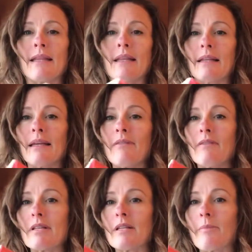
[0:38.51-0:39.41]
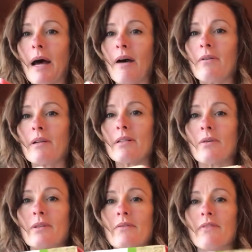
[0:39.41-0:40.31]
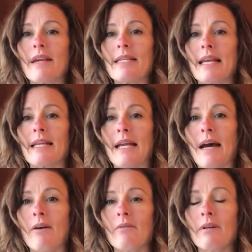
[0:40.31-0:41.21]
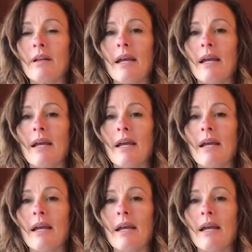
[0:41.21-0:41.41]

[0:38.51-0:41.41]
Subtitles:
then leave the spout so it's facing down.